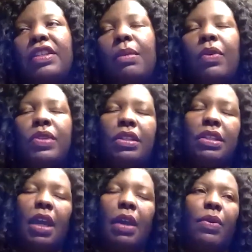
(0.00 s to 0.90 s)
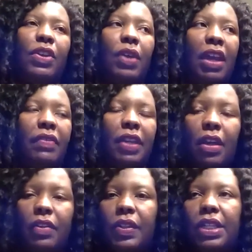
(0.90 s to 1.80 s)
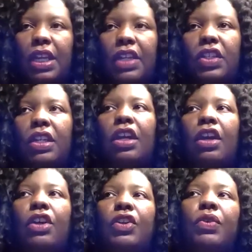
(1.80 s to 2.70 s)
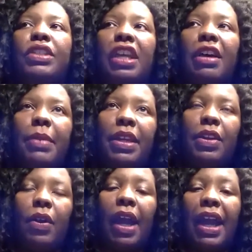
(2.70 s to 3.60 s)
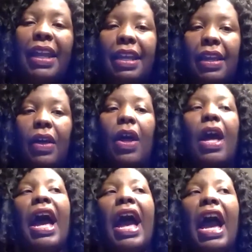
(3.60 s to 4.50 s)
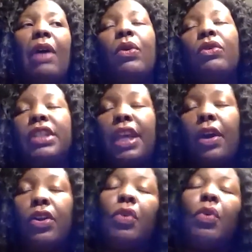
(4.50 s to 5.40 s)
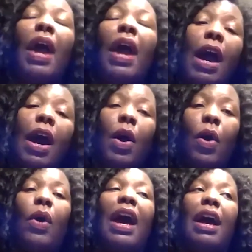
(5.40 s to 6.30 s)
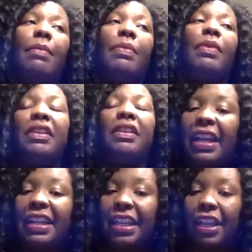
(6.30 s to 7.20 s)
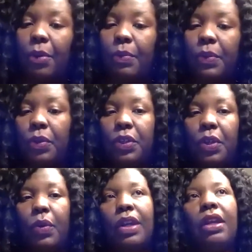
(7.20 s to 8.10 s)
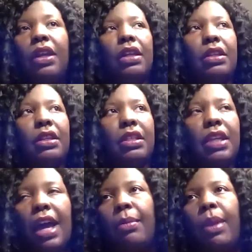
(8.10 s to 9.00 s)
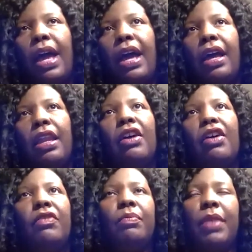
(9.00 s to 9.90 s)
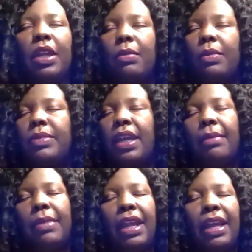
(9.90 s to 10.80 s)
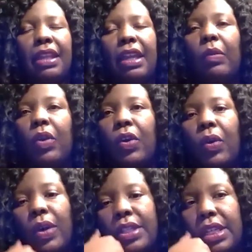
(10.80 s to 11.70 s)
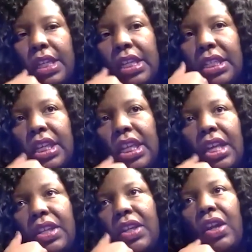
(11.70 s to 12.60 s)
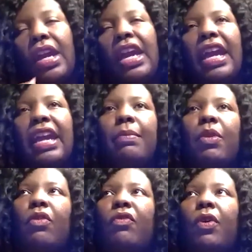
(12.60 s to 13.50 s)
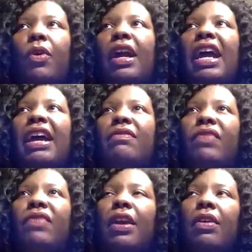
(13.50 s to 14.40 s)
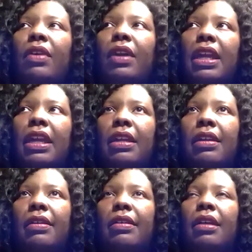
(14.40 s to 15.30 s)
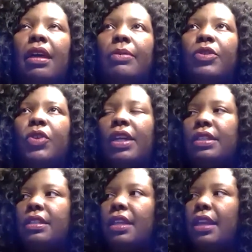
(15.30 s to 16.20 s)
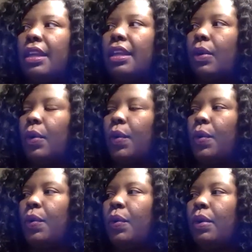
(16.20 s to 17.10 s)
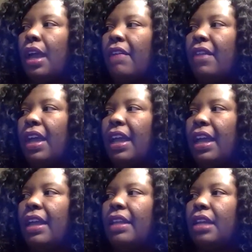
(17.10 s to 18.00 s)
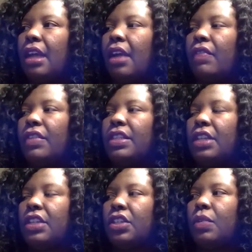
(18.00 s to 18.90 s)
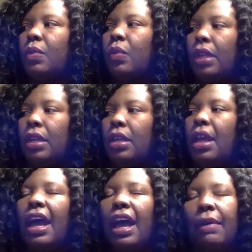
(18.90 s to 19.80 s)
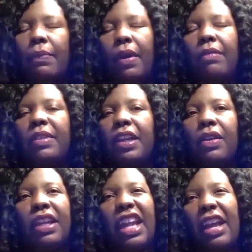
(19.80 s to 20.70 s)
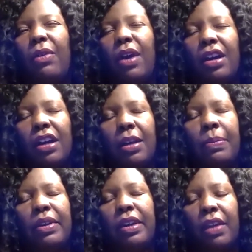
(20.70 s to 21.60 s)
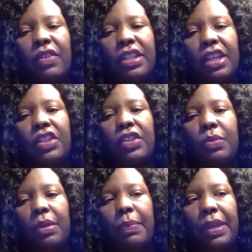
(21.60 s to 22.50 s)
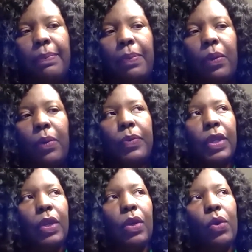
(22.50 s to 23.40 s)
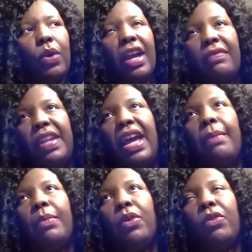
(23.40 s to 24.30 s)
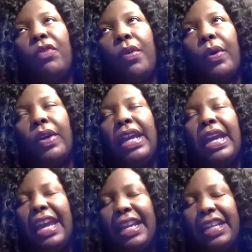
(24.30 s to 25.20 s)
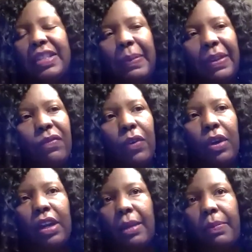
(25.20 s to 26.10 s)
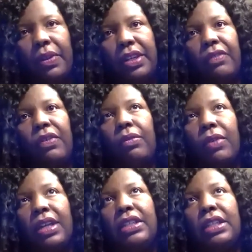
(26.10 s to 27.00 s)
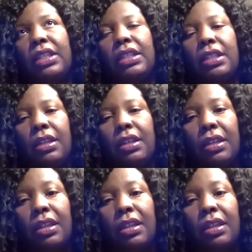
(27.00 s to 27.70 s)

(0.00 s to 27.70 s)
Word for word: so most of the time when you have the consultation you'll tell me your idea i will tell you how i believe i can help you do it the timeline of minimum time that i think we're going to need together and move forward very I'm trying to think who have I had the conversation with? I probably only have a couple of conversations with people who have not moved forward. And it's been for a couple of different reasons. That's amazing.